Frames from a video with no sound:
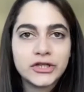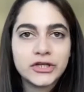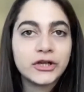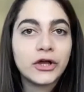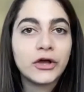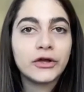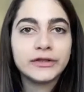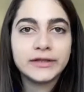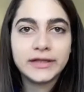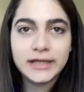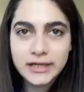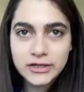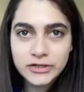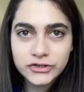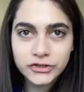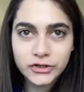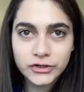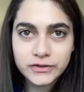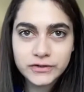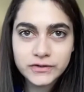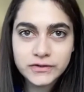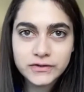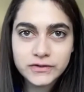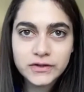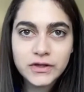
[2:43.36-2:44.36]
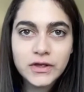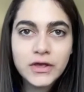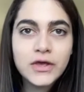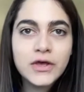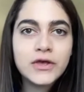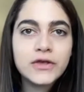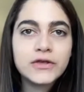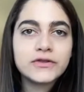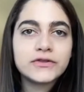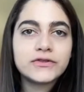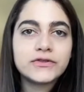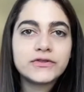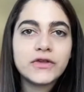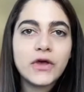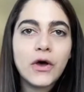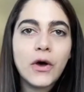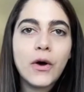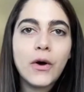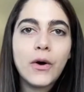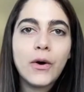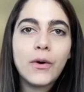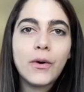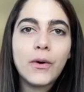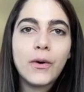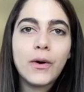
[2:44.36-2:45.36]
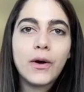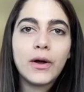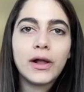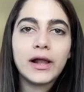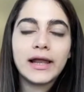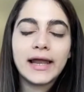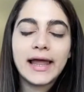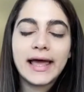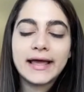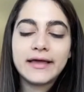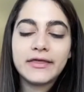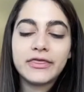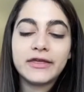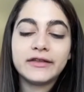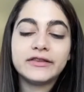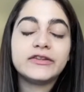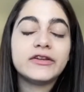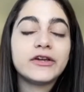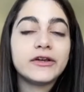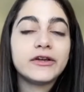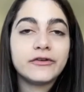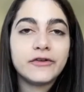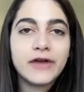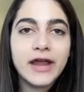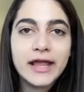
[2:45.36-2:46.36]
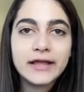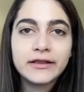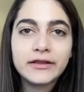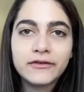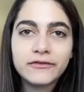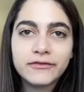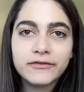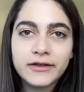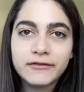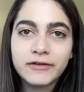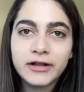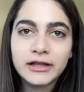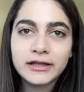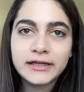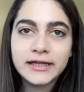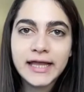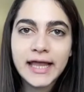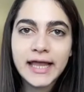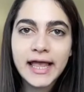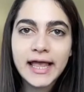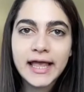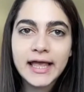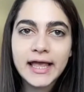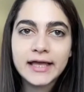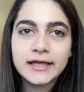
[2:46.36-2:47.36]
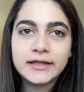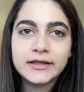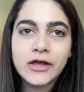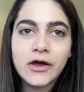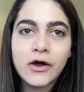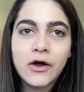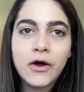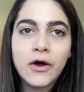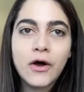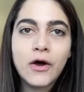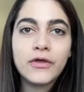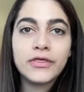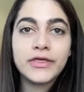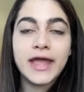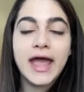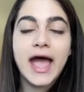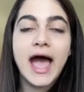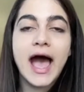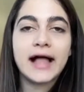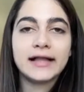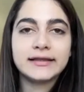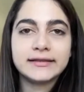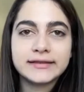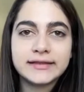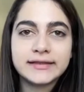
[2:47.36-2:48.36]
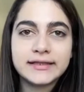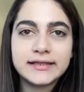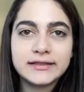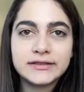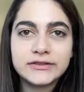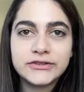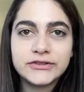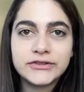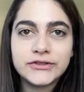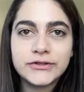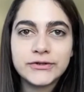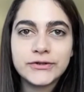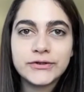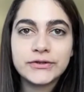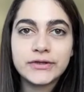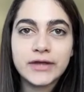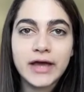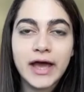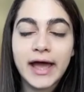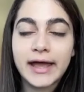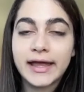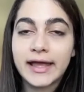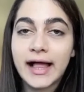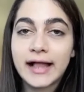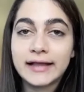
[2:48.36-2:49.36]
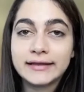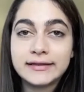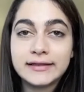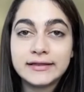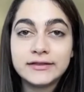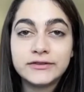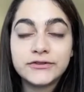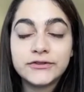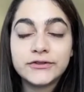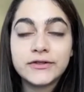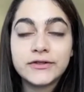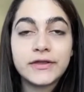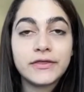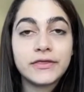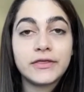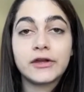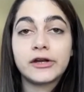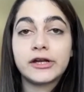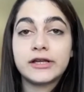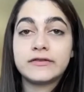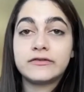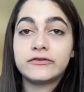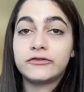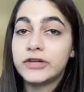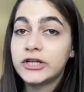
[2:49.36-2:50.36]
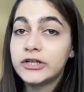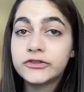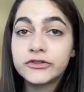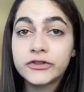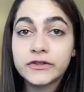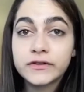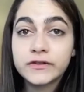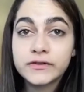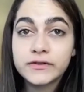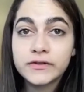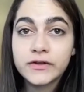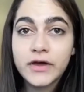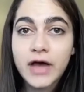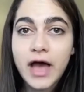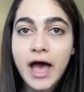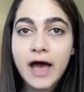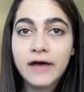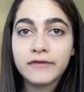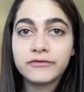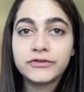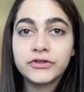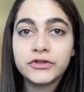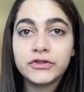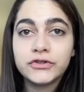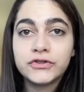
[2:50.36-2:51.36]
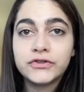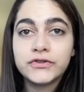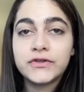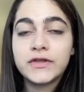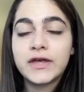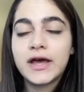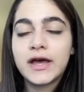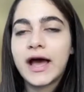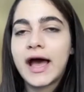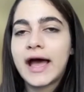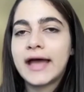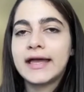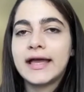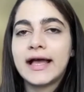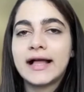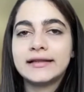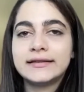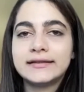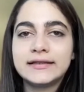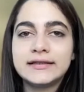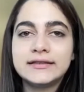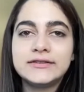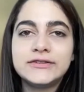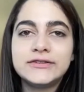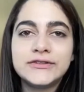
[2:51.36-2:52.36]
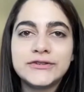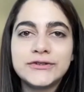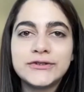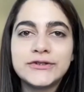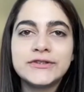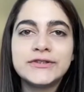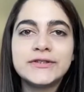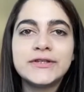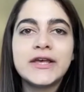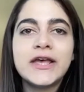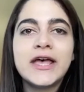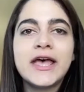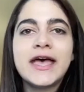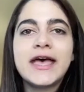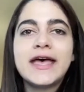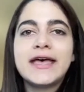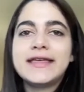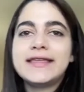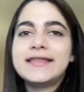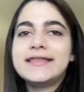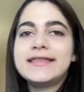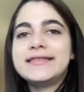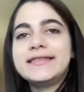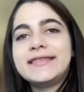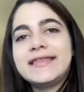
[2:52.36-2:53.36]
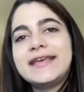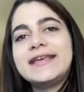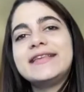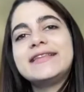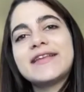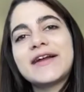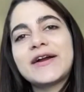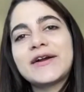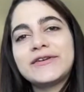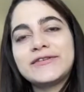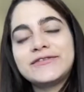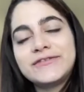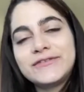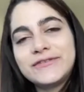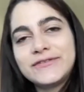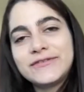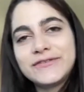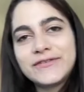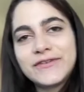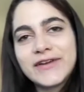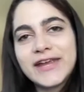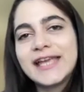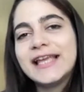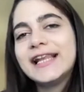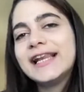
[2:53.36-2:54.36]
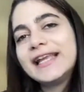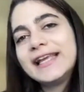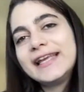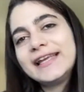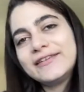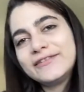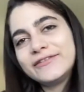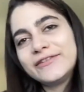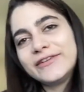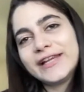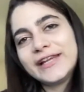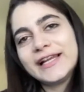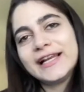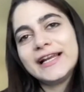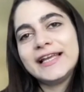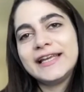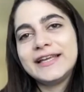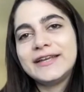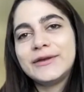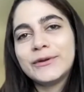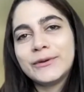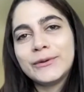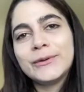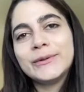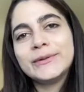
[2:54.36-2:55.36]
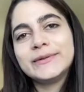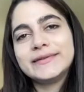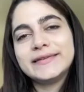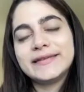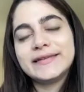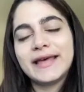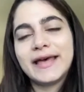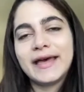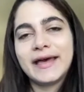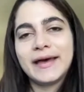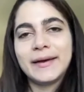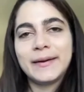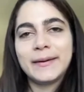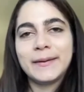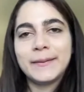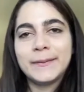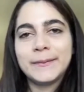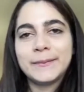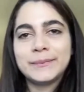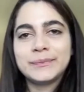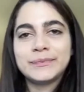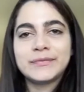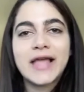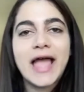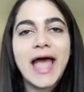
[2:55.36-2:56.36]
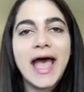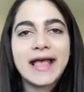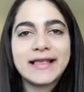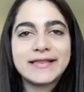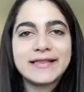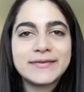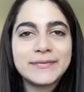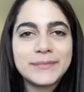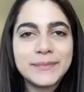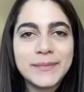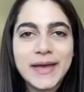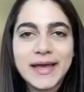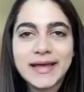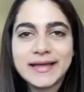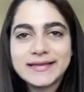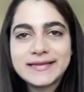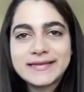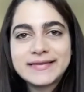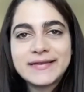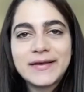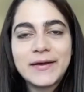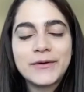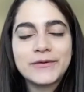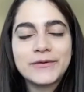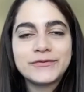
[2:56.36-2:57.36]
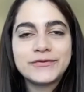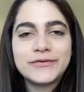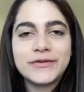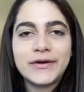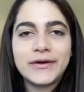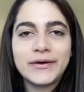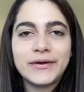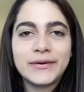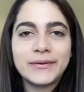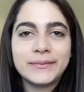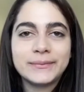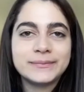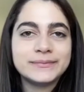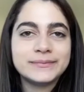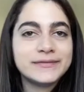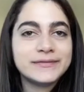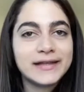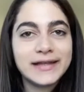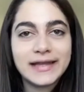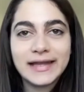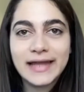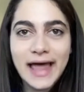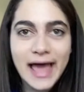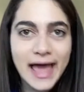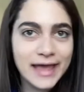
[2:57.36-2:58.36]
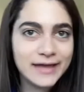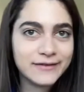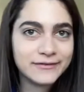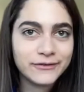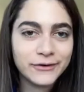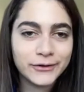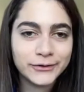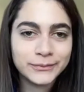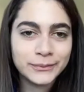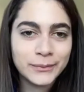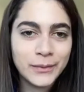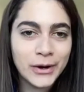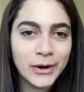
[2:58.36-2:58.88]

conditions. So like the terrain of the volcano, the altitude, the high altitude, and the restrictions you have due to the high altitude. These are really, really good aspects of the life on